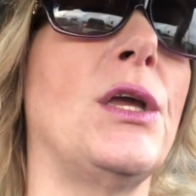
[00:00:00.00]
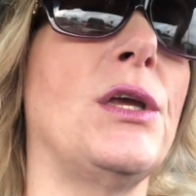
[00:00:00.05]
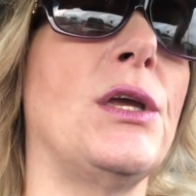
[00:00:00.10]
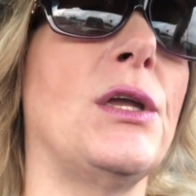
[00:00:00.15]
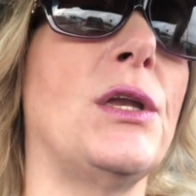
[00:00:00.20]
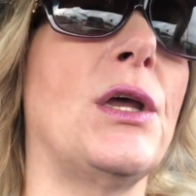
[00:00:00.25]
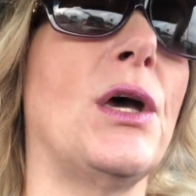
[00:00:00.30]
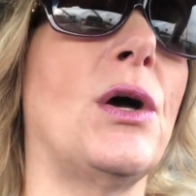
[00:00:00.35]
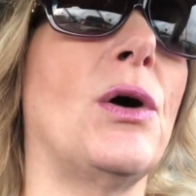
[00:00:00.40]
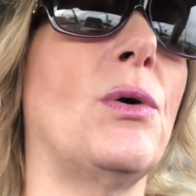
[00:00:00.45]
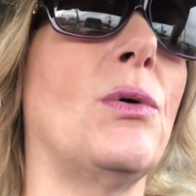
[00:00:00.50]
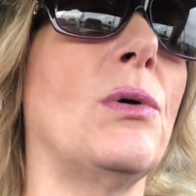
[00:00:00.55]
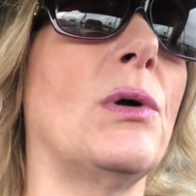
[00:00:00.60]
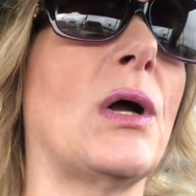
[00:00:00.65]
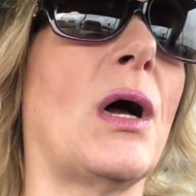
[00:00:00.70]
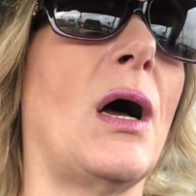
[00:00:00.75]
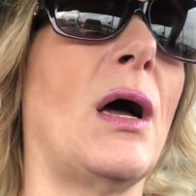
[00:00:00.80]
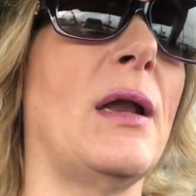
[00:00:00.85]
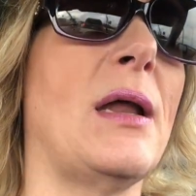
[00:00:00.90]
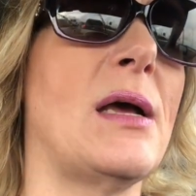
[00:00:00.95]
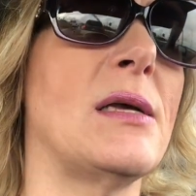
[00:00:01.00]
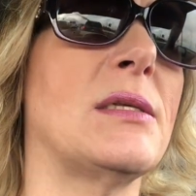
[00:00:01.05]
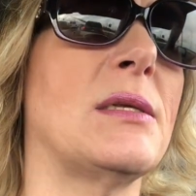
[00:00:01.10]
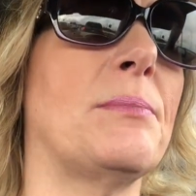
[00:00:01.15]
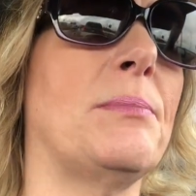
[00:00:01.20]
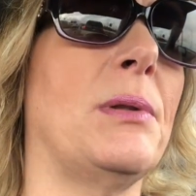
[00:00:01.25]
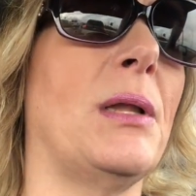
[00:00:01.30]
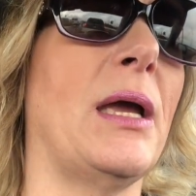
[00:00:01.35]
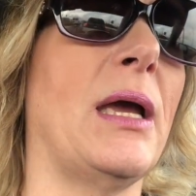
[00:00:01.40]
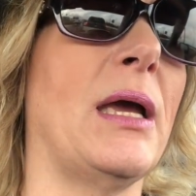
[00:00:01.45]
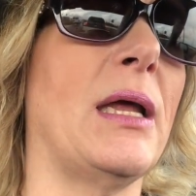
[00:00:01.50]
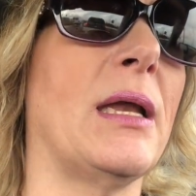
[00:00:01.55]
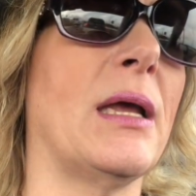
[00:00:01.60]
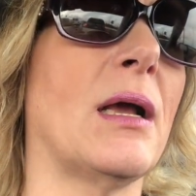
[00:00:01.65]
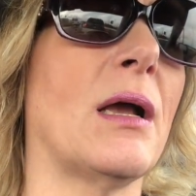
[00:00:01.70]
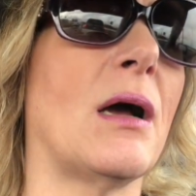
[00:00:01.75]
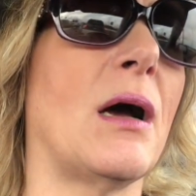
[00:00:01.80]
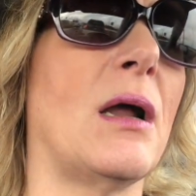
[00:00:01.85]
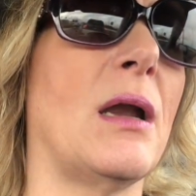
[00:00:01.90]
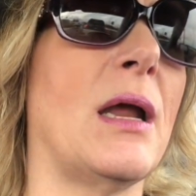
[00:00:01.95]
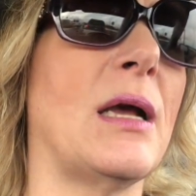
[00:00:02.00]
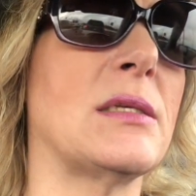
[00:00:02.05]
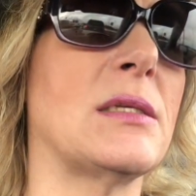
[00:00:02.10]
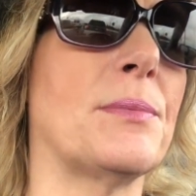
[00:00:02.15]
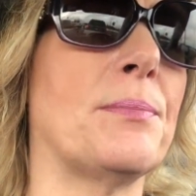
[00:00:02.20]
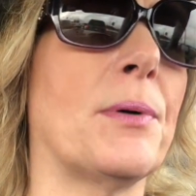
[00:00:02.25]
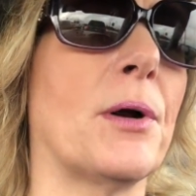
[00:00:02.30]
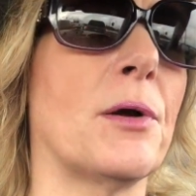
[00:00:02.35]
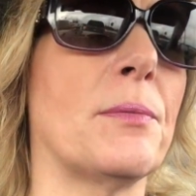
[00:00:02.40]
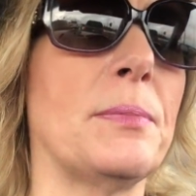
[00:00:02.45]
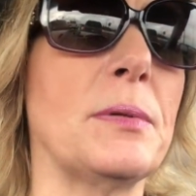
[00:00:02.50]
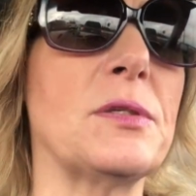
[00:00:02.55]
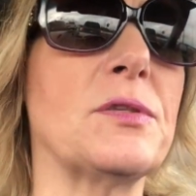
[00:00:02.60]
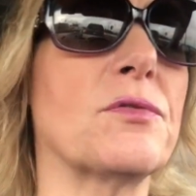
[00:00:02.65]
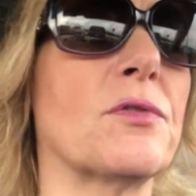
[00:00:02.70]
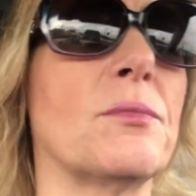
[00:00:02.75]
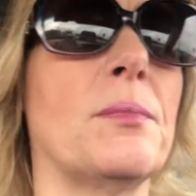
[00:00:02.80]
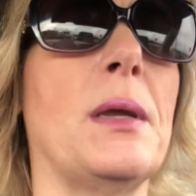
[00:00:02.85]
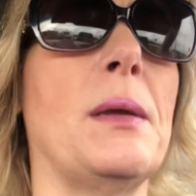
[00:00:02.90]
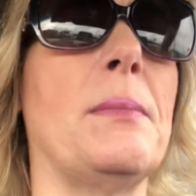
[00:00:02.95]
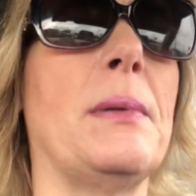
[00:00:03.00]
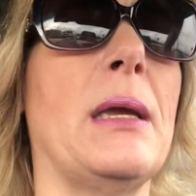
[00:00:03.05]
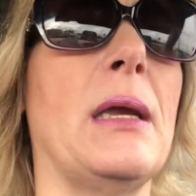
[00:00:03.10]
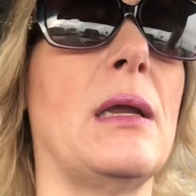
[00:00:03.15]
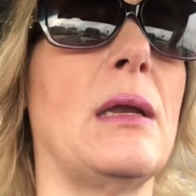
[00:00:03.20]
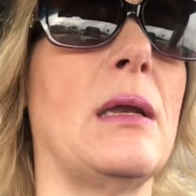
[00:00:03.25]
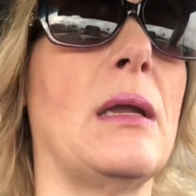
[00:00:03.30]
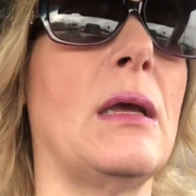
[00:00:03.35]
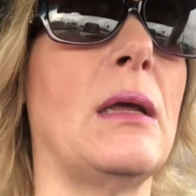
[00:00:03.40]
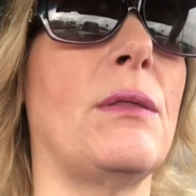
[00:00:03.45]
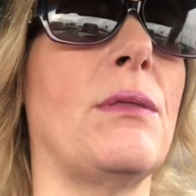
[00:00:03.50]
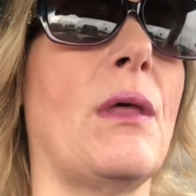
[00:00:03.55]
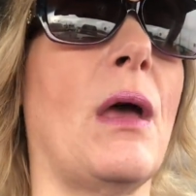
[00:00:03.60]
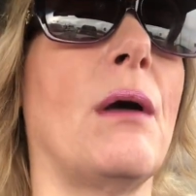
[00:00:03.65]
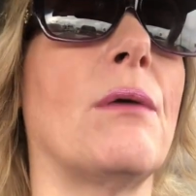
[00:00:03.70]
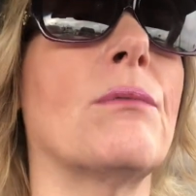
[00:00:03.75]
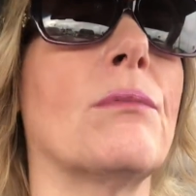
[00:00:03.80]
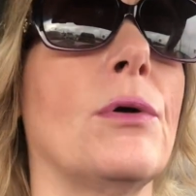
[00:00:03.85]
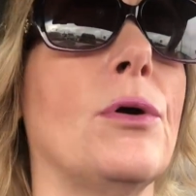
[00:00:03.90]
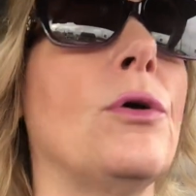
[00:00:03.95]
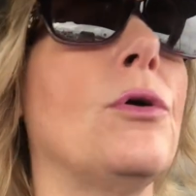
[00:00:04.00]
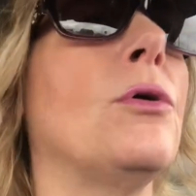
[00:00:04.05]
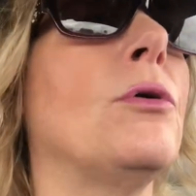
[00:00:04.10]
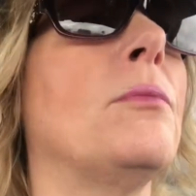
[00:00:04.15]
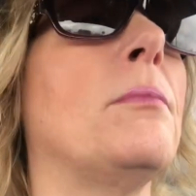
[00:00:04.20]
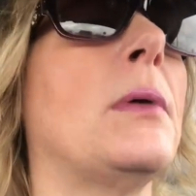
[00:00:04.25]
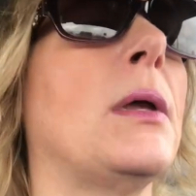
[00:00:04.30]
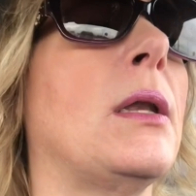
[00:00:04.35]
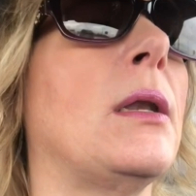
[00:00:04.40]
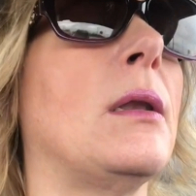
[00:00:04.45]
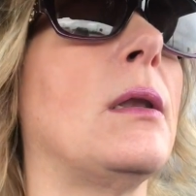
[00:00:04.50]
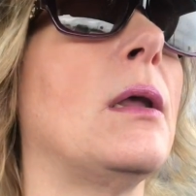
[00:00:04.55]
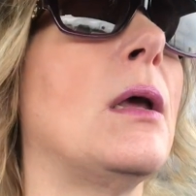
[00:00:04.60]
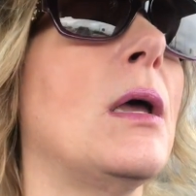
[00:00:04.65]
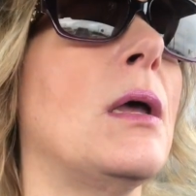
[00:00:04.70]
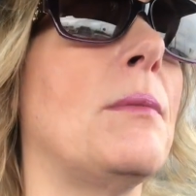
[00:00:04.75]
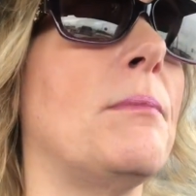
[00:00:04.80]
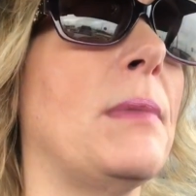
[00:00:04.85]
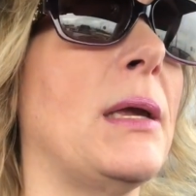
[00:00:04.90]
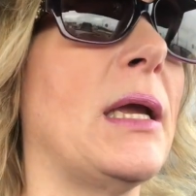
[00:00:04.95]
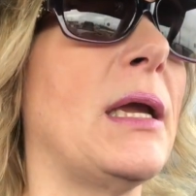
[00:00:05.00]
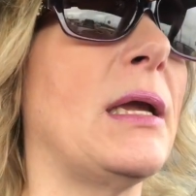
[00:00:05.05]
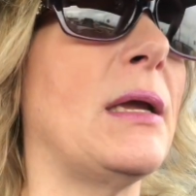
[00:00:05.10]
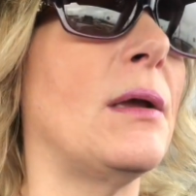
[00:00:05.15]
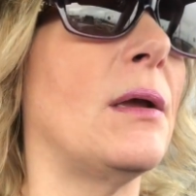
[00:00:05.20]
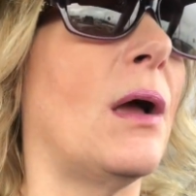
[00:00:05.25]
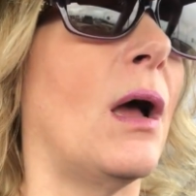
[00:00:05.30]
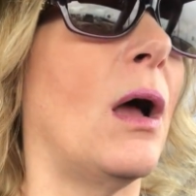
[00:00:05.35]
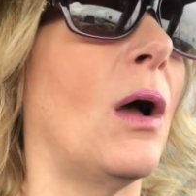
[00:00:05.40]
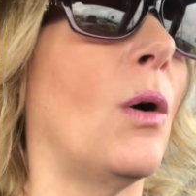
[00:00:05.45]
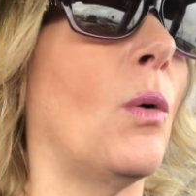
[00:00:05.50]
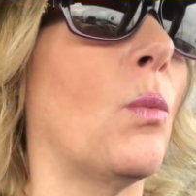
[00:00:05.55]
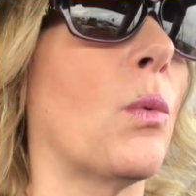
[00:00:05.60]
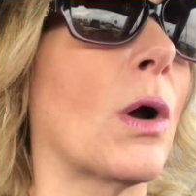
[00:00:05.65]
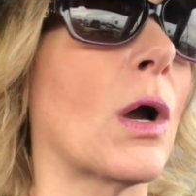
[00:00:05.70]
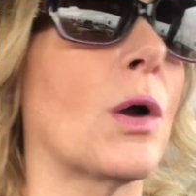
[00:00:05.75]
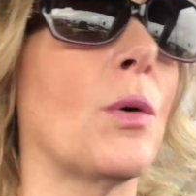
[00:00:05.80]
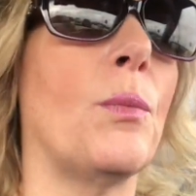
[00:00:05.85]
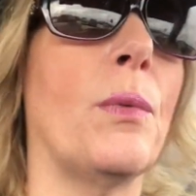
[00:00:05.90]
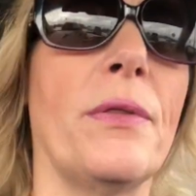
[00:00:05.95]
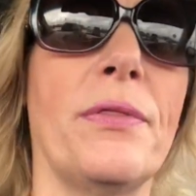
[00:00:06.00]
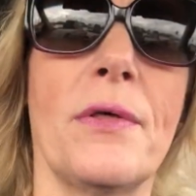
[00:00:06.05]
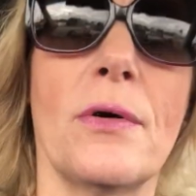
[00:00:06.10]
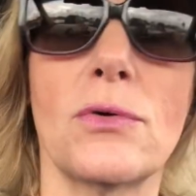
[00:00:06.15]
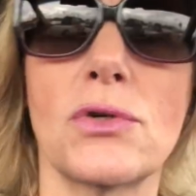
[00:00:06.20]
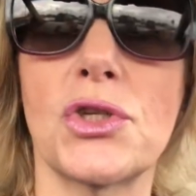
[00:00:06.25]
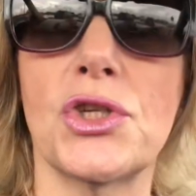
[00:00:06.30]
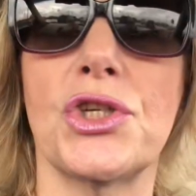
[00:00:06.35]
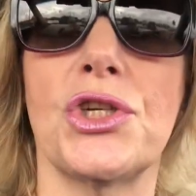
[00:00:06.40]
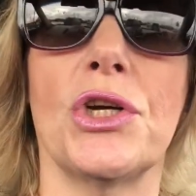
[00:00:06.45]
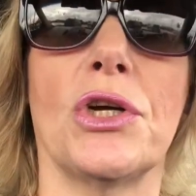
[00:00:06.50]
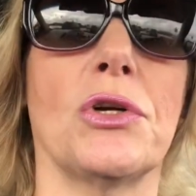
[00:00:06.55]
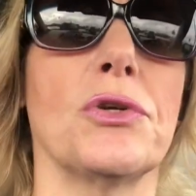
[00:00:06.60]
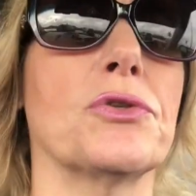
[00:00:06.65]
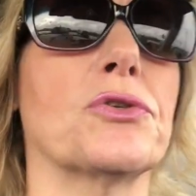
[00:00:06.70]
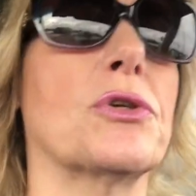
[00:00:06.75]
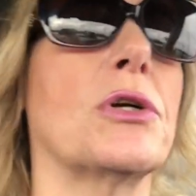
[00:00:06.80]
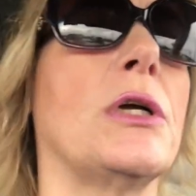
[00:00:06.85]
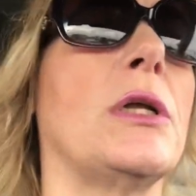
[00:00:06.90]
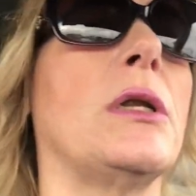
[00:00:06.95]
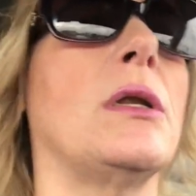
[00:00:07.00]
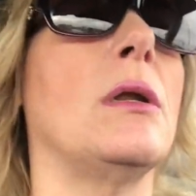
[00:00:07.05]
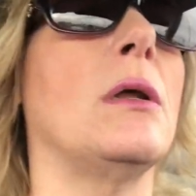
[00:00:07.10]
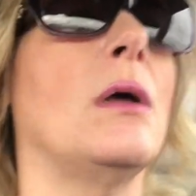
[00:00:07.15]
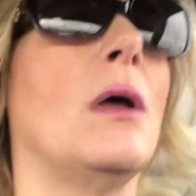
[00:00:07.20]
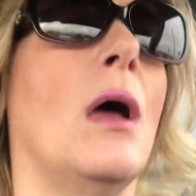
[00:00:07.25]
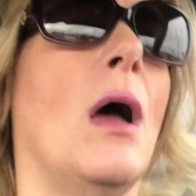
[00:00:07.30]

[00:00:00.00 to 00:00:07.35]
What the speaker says: you know, God has a plan and God has a purpose for me being in that room and me working with those children.